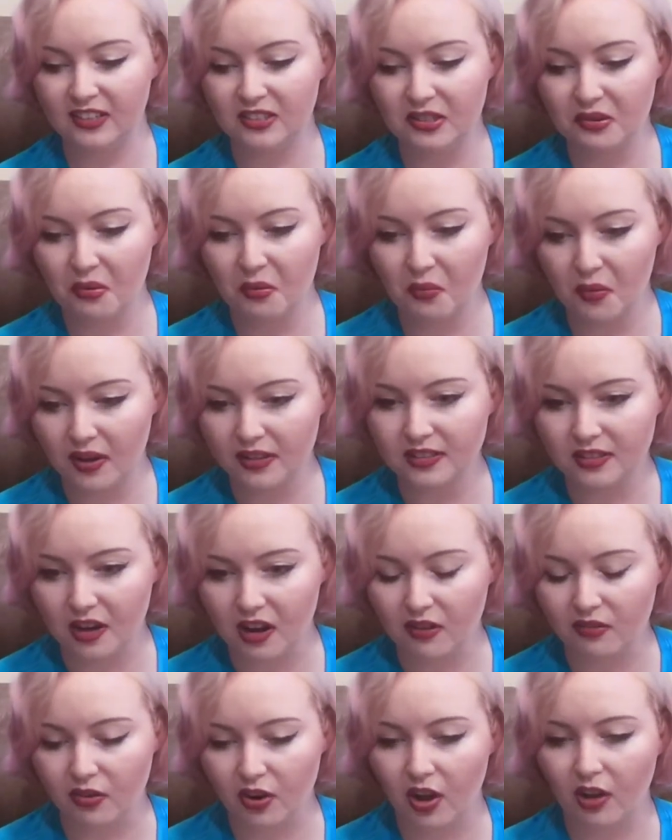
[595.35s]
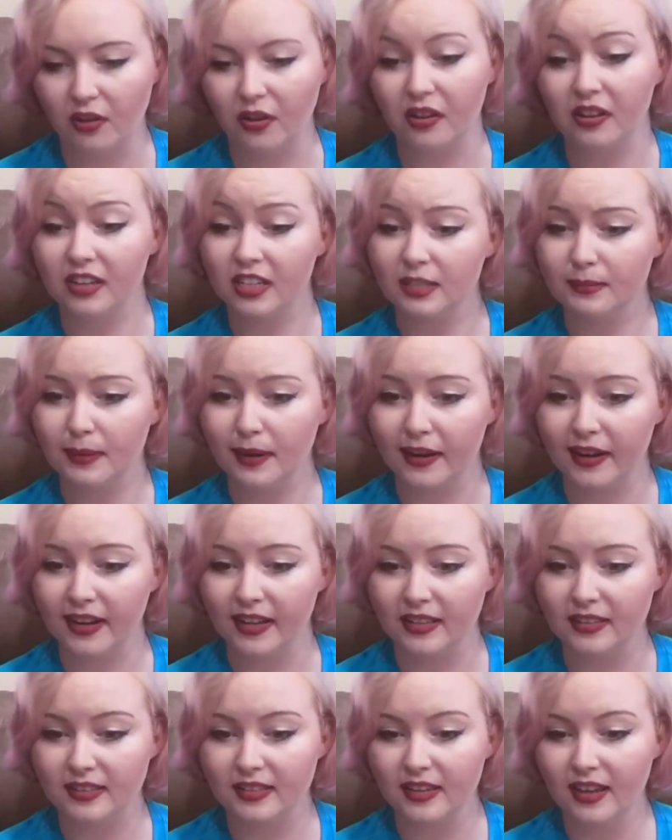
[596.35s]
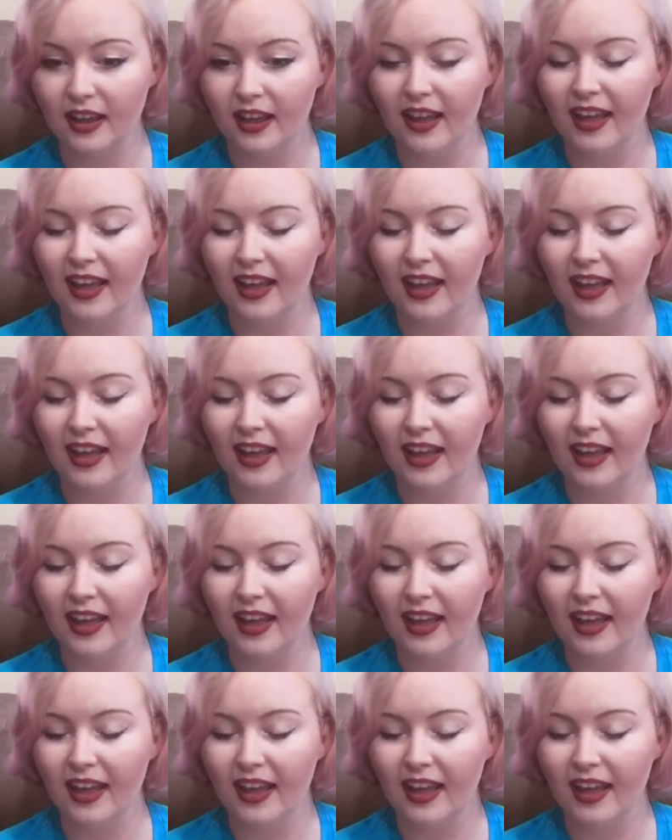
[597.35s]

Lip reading: So it wasn't overall a good experience.